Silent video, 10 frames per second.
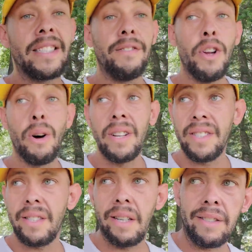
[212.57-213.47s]
have
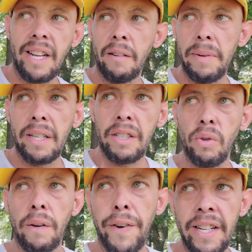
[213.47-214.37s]
noticed, instead of me just
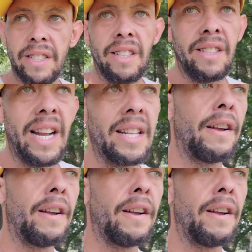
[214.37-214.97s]
doing faces in death,